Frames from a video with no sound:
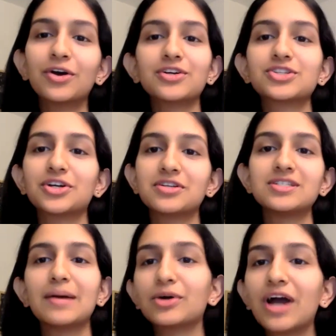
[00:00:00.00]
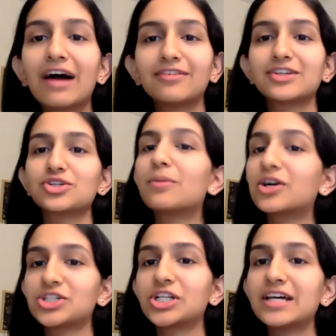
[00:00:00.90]
or certain demographics or
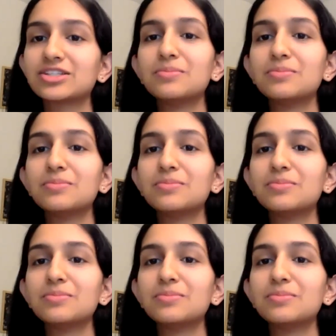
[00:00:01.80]
marginalized